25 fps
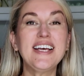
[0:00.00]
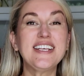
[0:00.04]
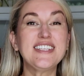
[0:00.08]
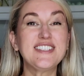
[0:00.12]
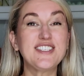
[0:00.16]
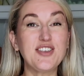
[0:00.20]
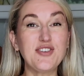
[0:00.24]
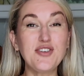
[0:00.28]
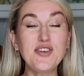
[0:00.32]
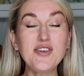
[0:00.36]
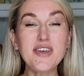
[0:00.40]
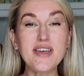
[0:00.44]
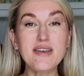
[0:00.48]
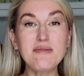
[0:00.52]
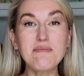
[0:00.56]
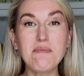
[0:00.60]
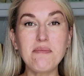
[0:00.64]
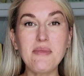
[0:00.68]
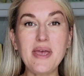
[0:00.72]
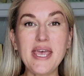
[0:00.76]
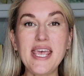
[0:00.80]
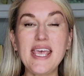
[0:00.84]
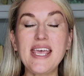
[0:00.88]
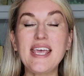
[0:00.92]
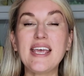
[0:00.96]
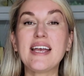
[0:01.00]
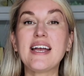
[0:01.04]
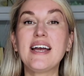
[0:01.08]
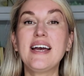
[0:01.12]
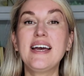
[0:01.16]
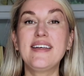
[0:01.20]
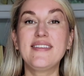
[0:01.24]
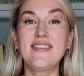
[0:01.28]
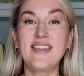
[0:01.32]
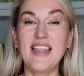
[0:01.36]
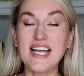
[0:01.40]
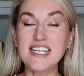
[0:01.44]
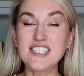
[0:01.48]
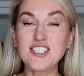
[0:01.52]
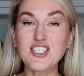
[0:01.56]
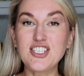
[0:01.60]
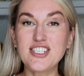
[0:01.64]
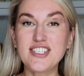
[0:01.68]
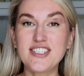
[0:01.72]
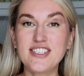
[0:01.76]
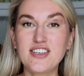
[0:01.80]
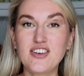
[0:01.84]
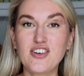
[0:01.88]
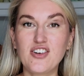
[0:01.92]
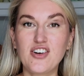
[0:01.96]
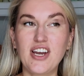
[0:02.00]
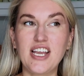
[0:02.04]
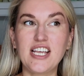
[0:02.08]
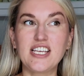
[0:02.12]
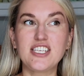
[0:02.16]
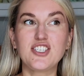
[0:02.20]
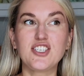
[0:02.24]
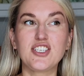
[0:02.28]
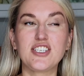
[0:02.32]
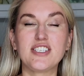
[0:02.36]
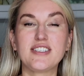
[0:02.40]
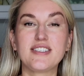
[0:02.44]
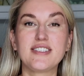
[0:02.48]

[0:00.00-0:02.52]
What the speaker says: so you can make not just decorations